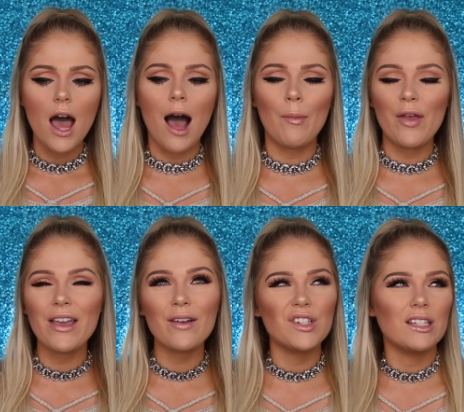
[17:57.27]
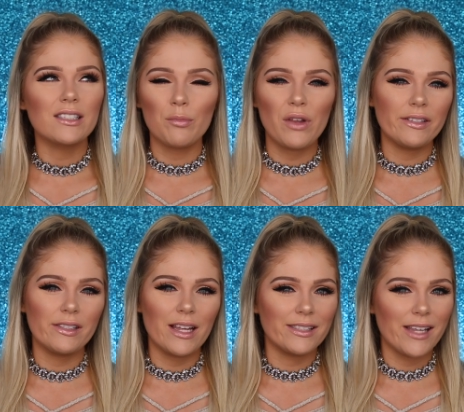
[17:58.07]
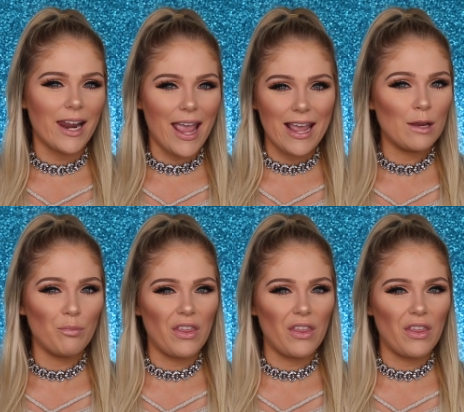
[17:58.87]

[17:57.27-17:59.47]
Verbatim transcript: Um, I think I've seen some places that said eight,